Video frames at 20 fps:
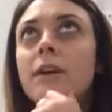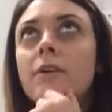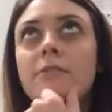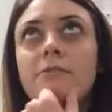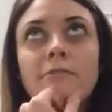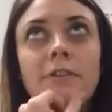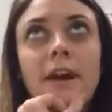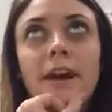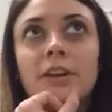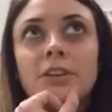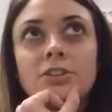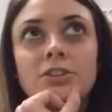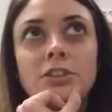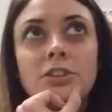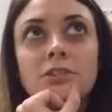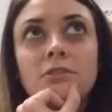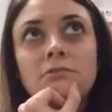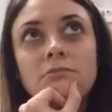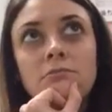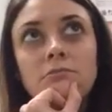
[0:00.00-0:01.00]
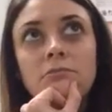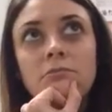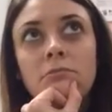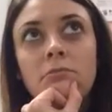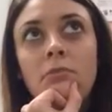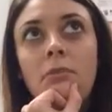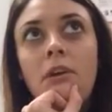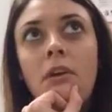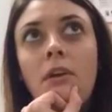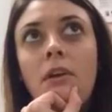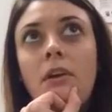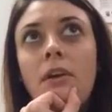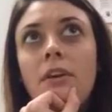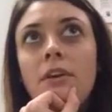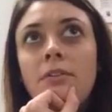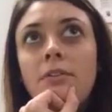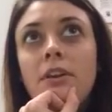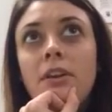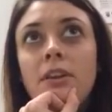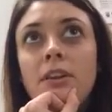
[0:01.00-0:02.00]
a fraction
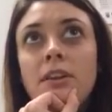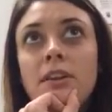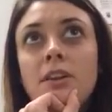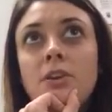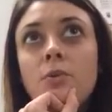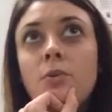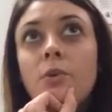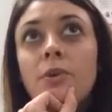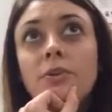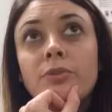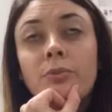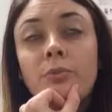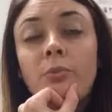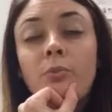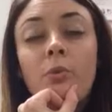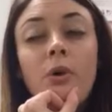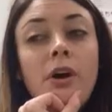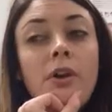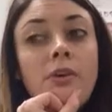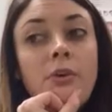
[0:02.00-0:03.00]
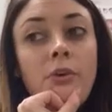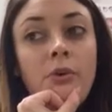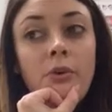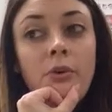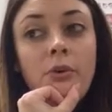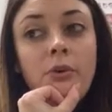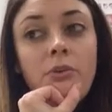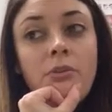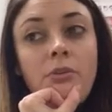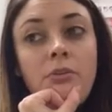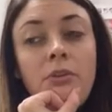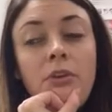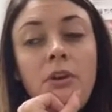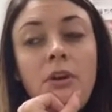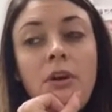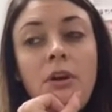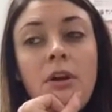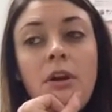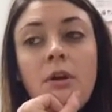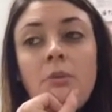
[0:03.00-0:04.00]
that equals 1 whole
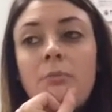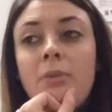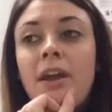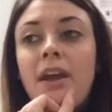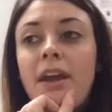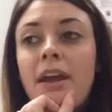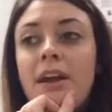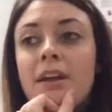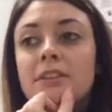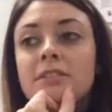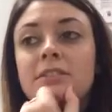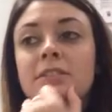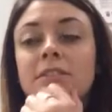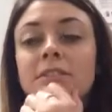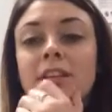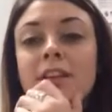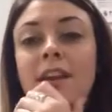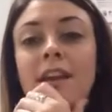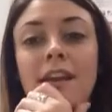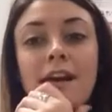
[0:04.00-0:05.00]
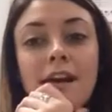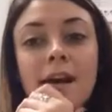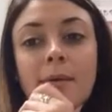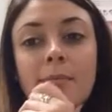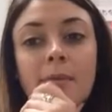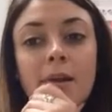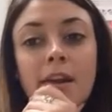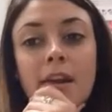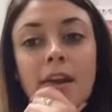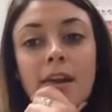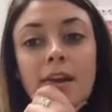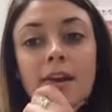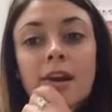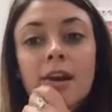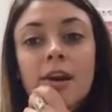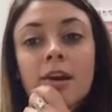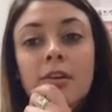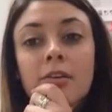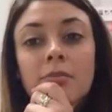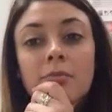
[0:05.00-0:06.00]
that has a
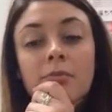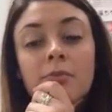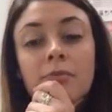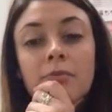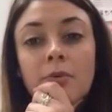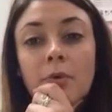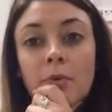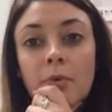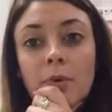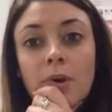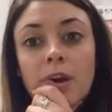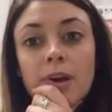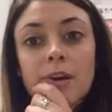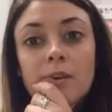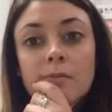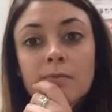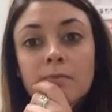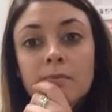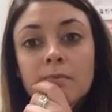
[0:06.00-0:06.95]
denominator of 4?